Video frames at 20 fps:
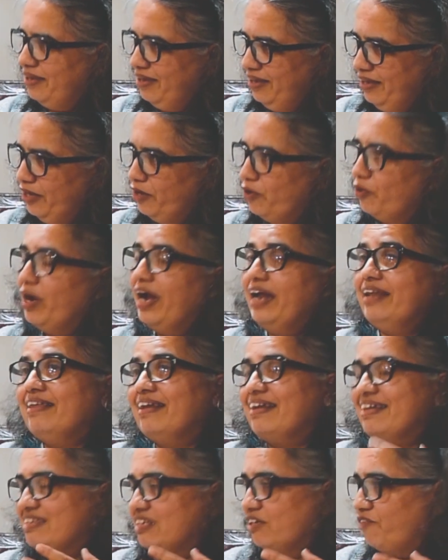the
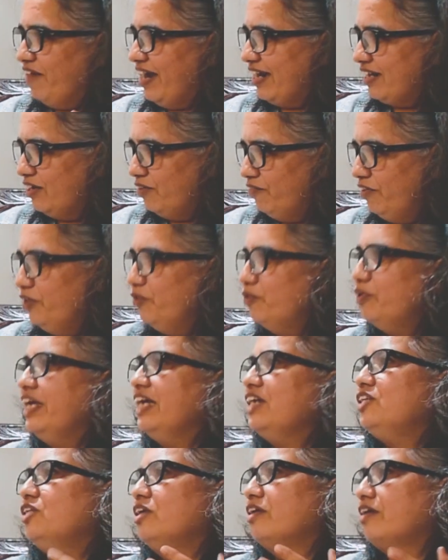risk factor when you
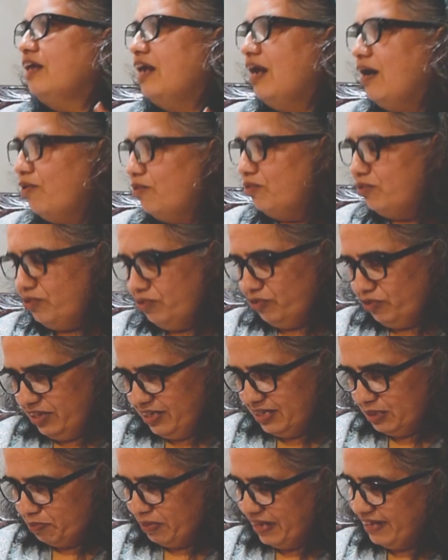take children out to
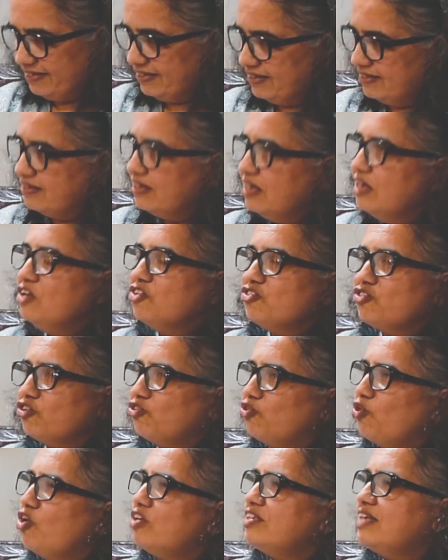these places. So
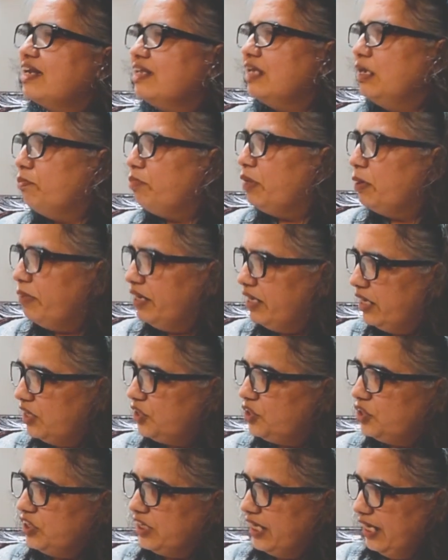those are the
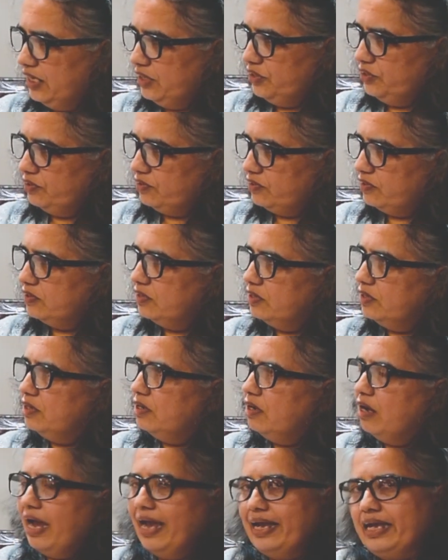implementation challenges.
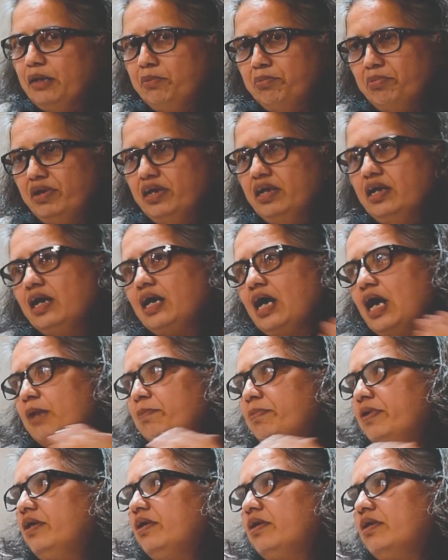Okay. I can bring a
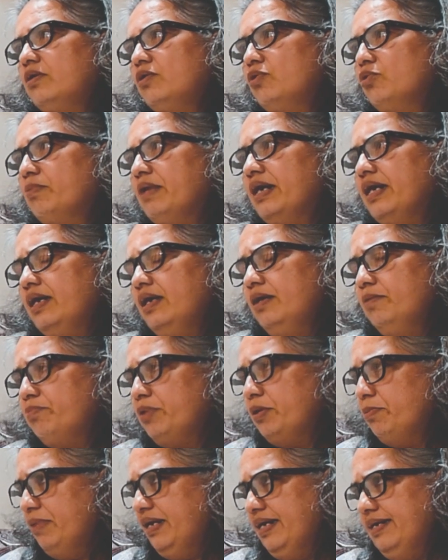carpenter to my
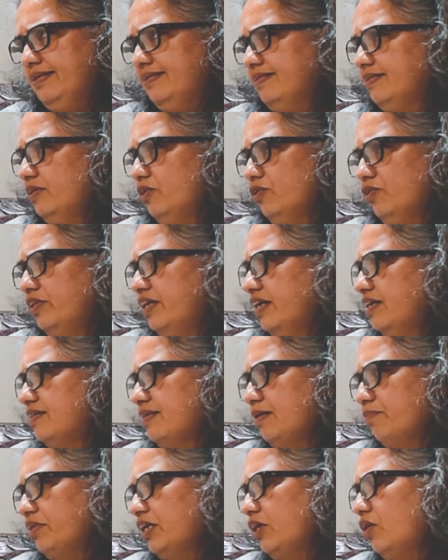premise. There's
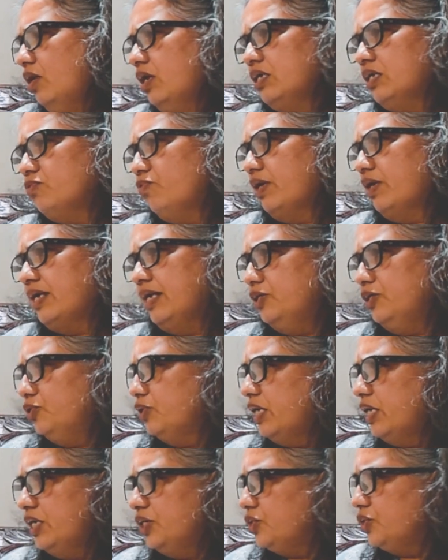something called as work
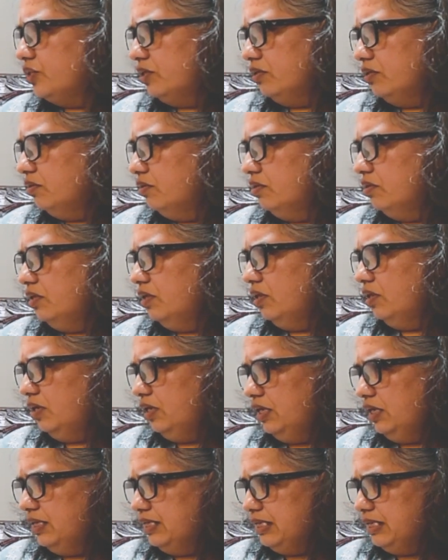education
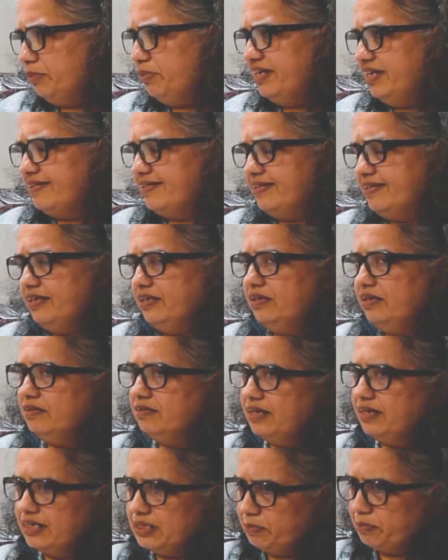in CBSE
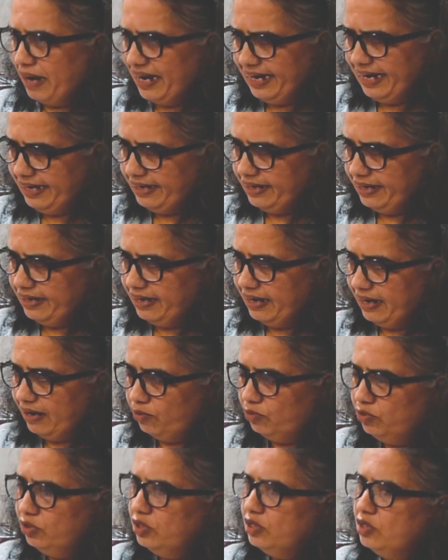that's mandated now.